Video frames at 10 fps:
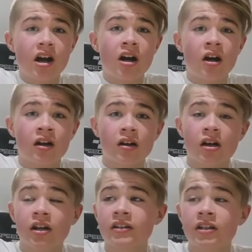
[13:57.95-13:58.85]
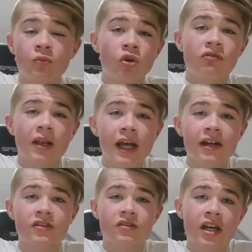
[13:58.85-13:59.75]
Kind of did a more
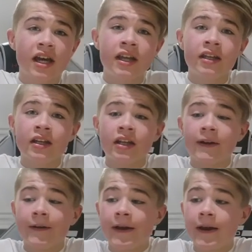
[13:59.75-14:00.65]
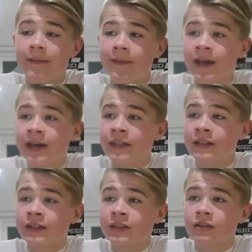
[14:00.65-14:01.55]
relaxed day, and
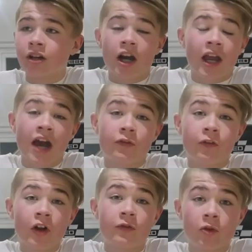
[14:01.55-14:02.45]
then I had fun